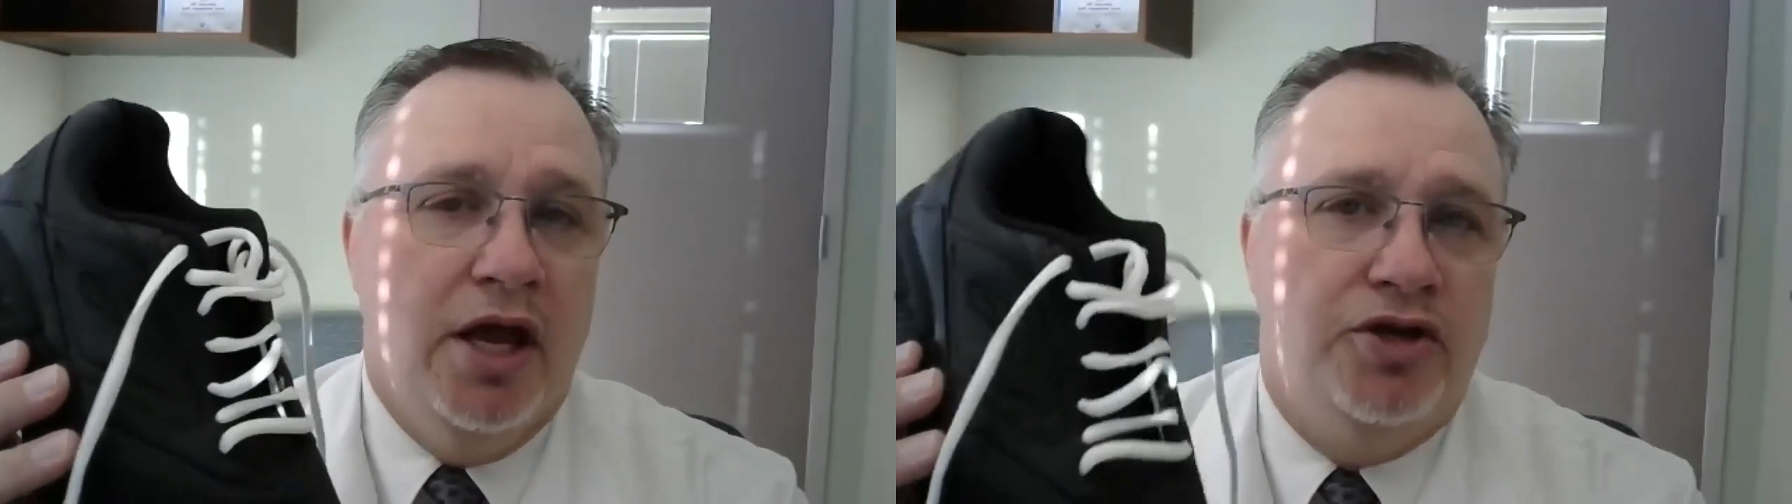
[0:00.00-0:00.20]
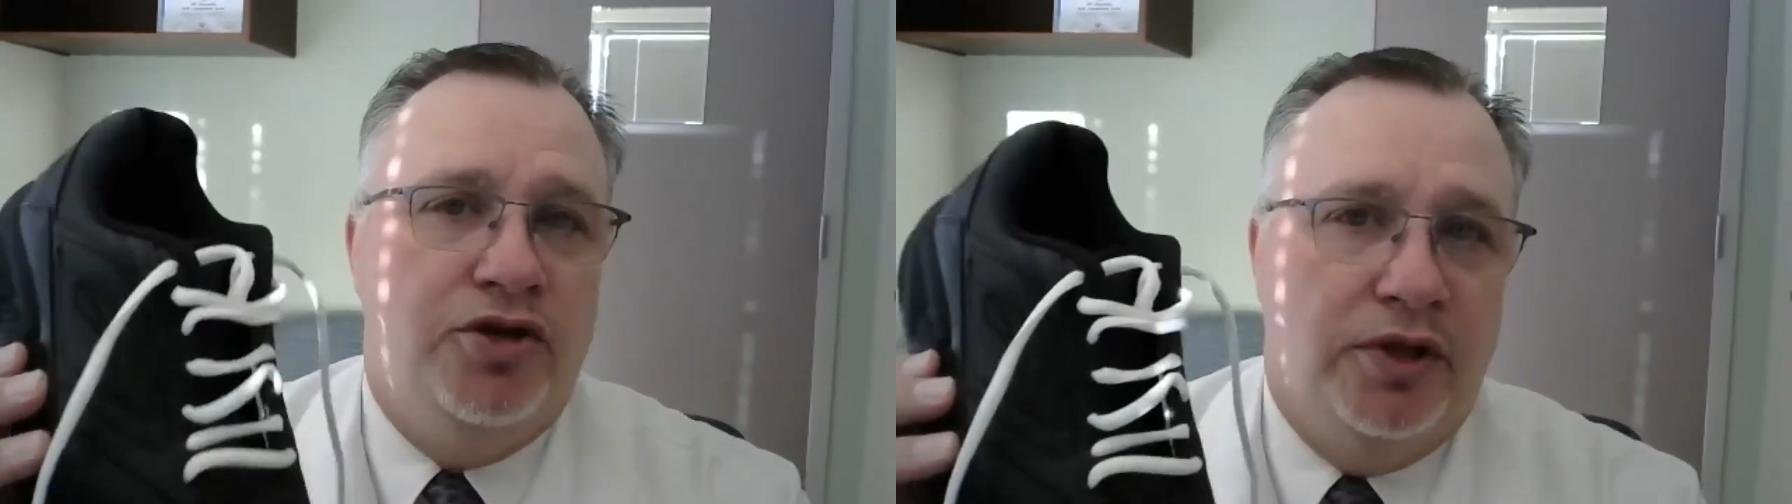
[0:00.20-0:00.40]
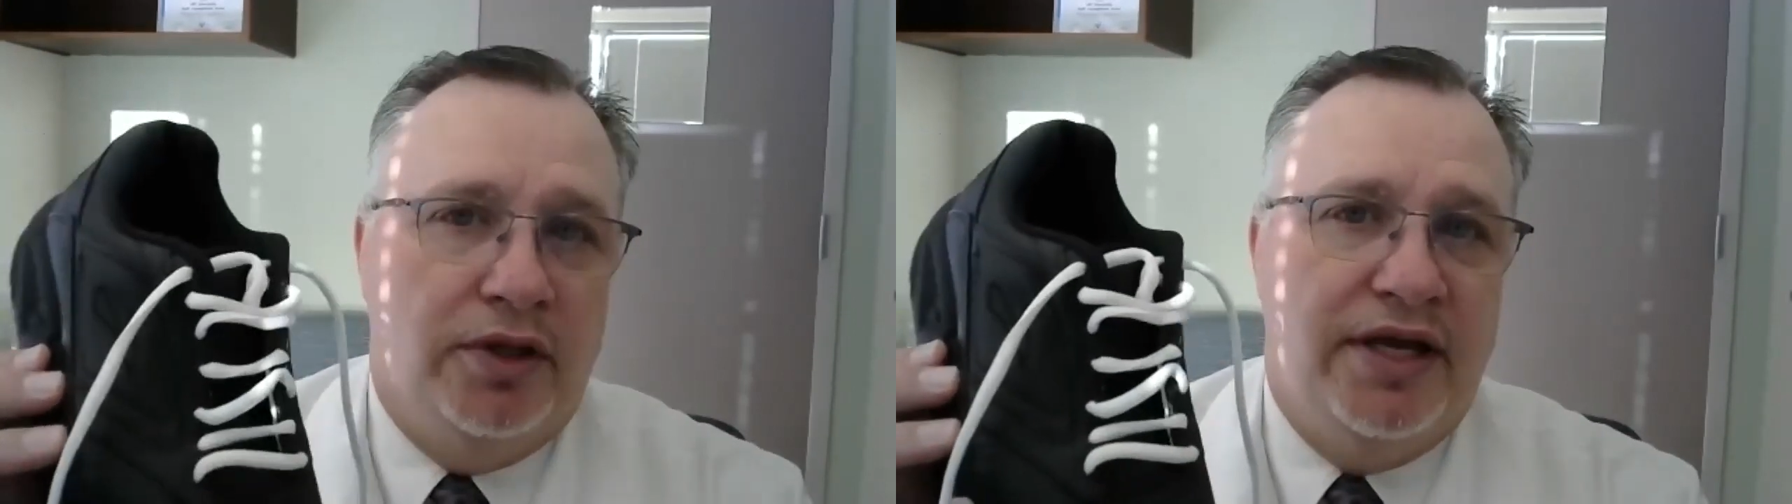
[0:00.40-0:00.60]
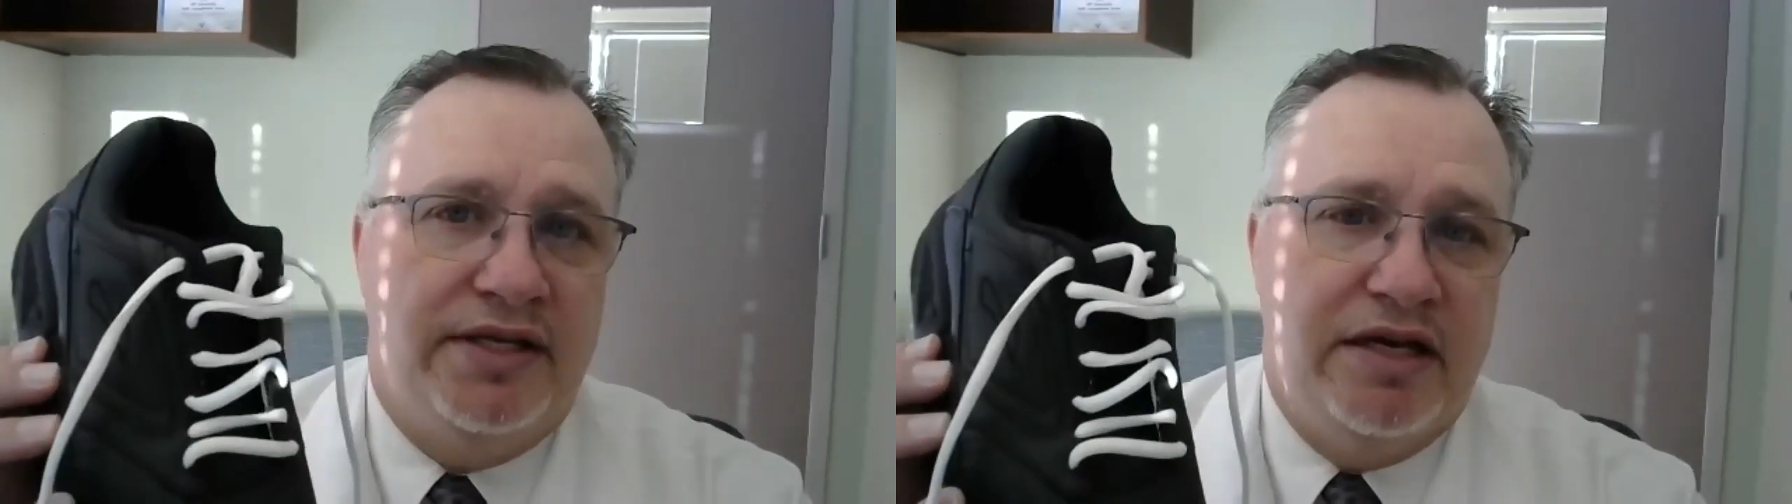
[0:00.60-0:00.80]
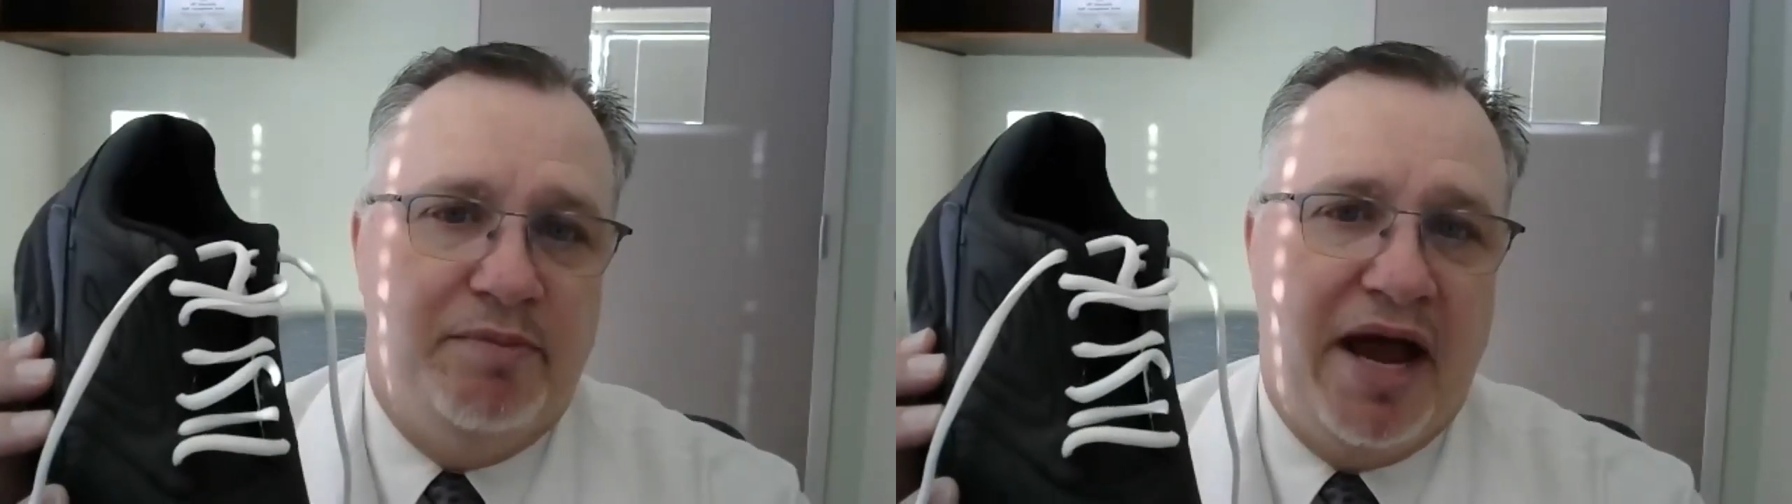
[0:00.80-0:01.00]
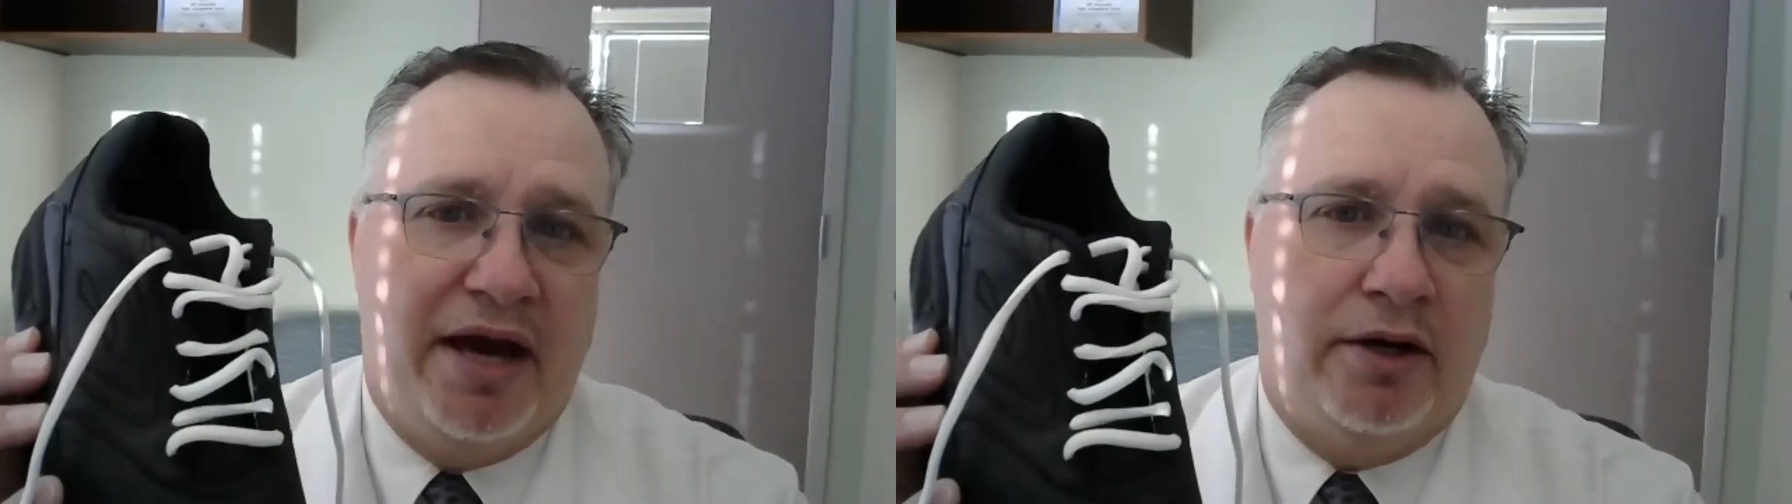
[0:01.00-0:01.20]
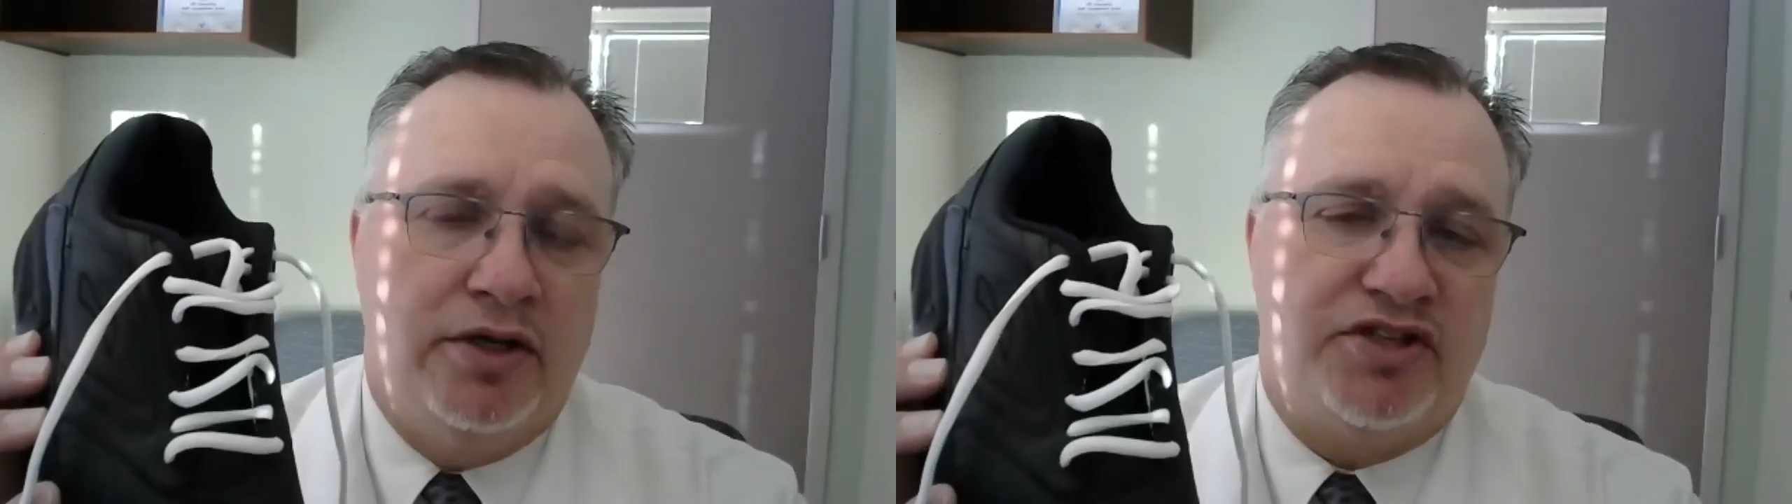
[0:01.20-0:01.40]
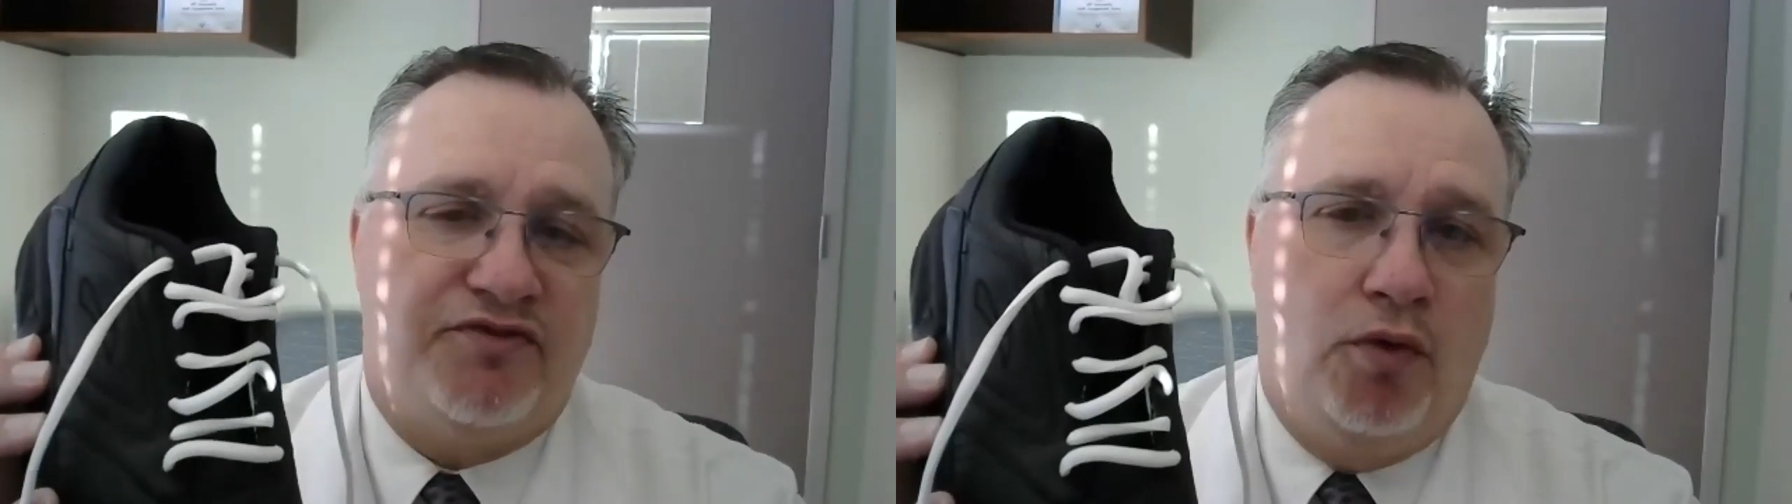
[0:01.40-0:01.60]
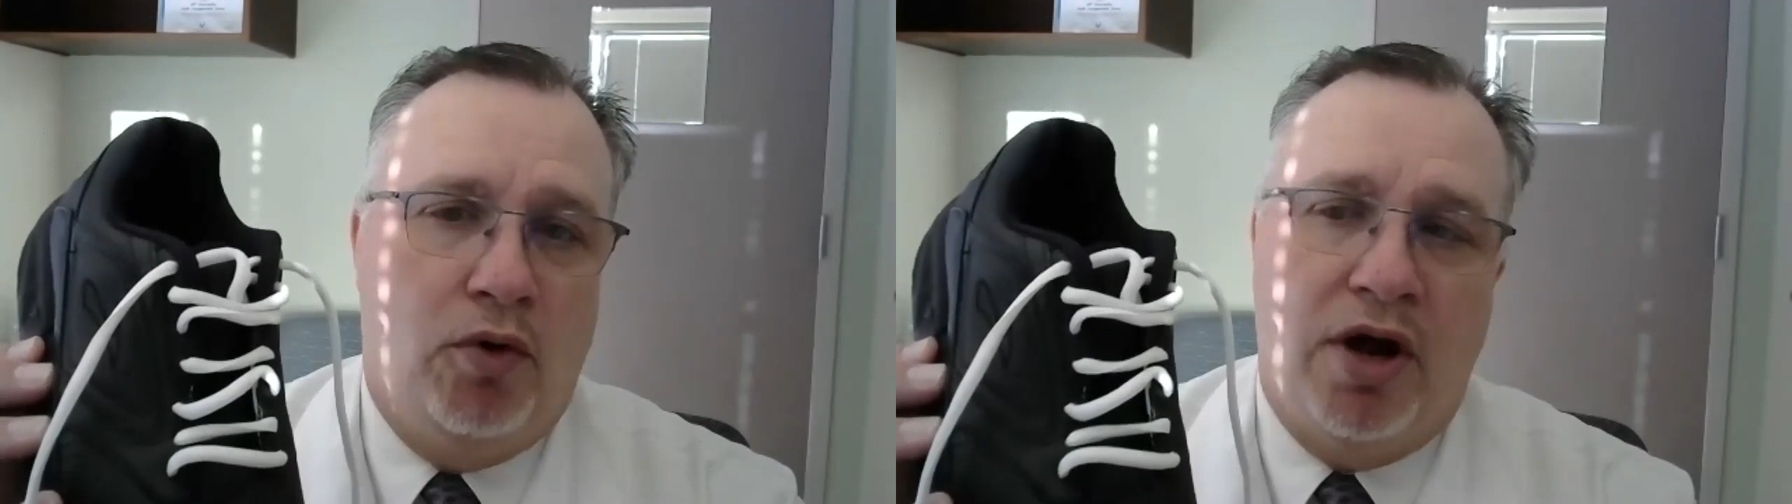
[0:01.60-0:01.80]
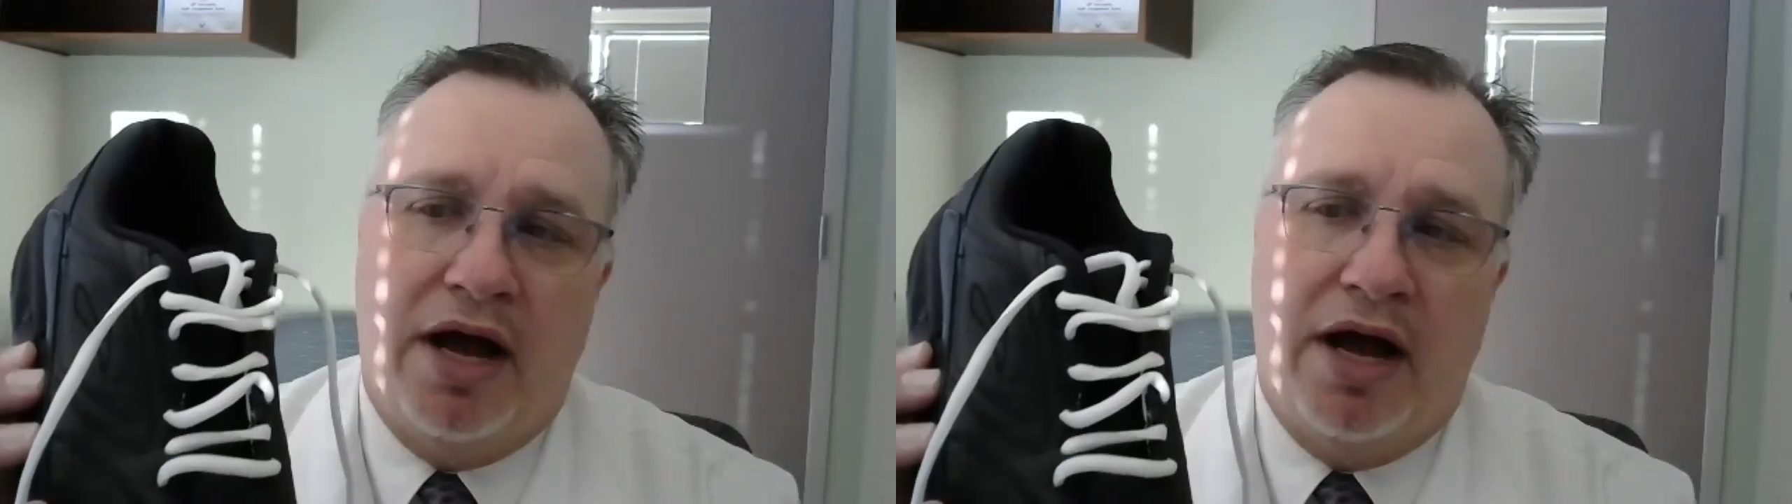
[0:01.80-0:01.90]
do the lacing patterns for